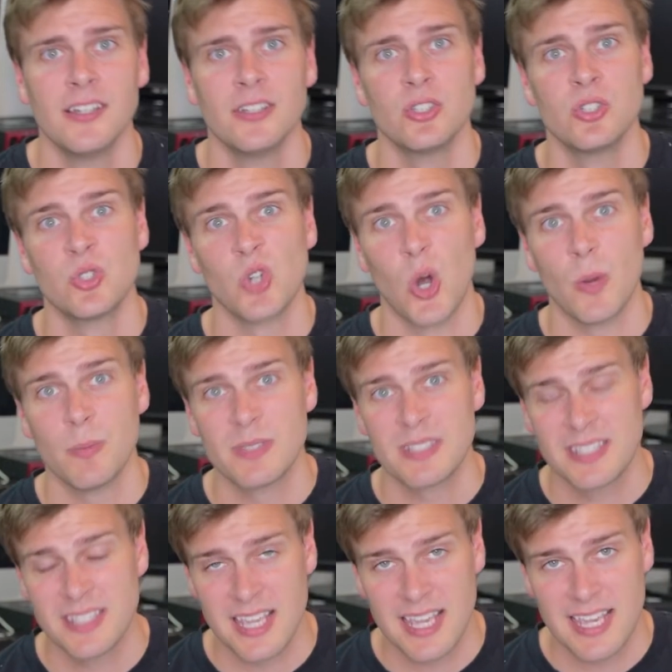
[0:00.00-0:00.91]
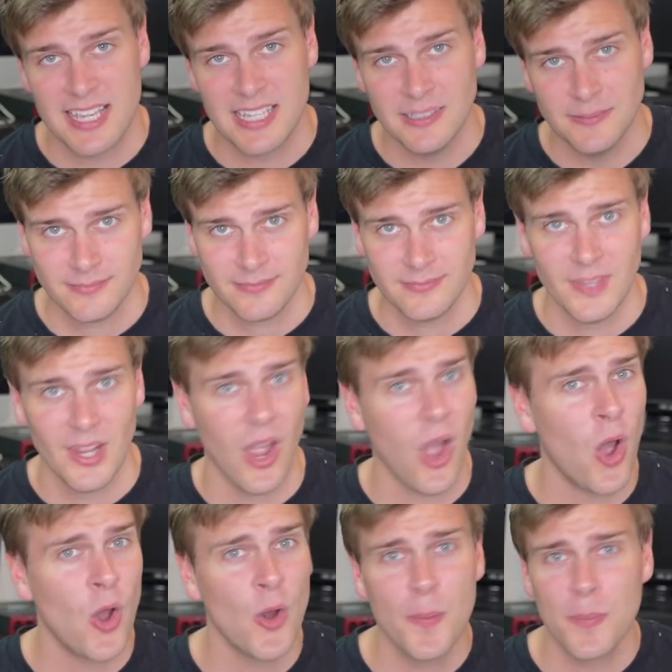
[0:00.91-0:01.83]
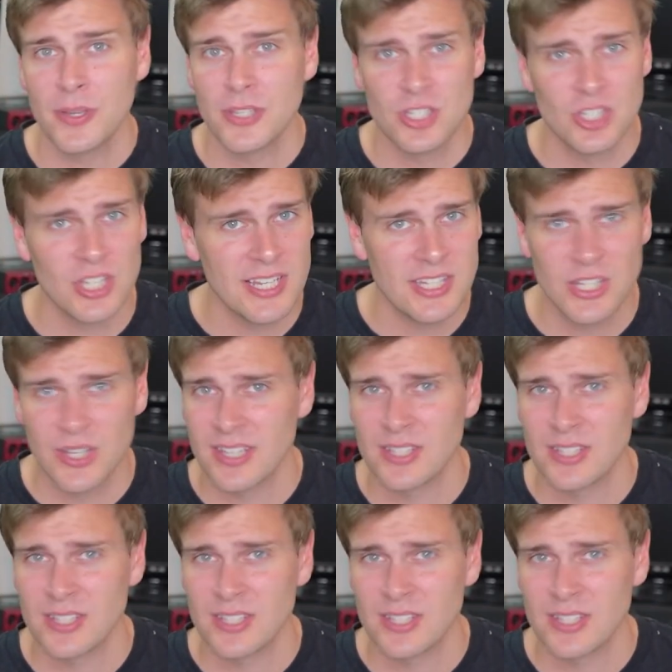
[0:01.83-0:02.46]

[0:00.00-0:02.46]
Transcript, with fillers: drop C, open G tune.